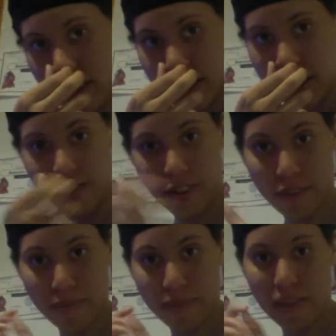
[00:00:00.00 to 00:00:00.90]

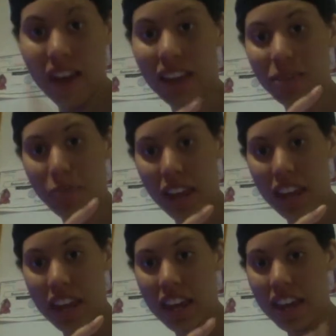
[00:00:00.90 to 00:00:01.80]
From
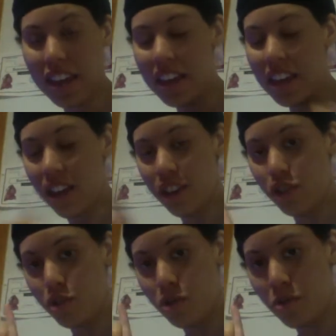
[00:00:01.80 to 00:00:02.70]
cosplay
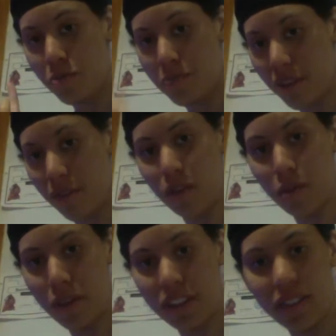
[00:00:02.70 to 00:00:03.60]
to my real
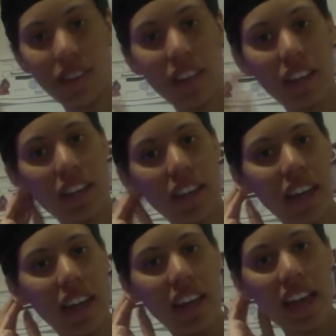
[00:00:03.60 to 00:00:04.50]
ones.
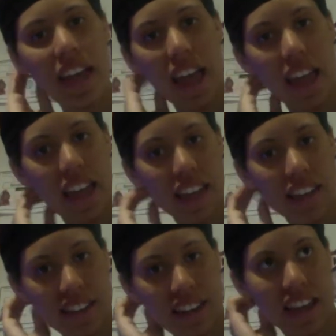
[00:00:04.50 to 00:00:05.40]

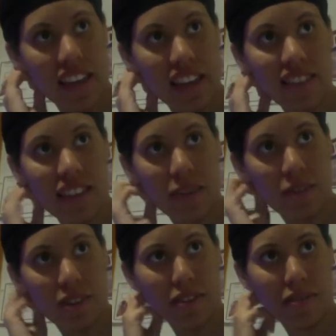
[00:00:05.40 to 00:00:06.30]
And I guess I
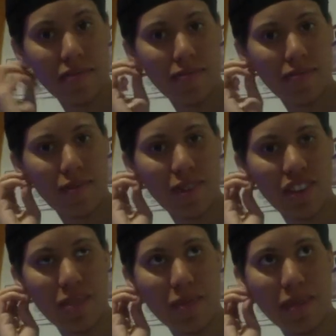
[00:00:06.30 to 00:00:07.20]
will put
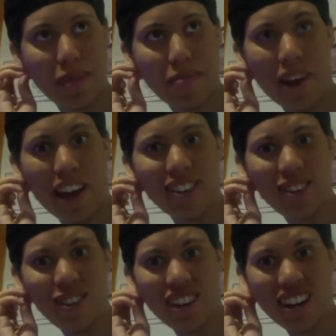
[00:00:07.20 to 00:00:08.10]
them in price
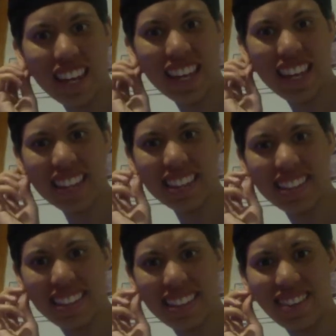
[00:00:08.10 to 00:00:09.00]
order, I guess?
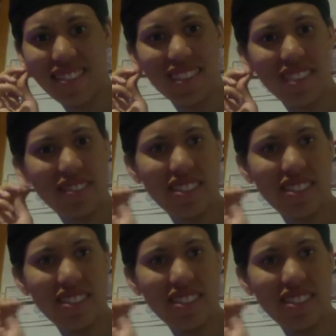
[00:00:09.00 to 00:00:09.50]
I don't know.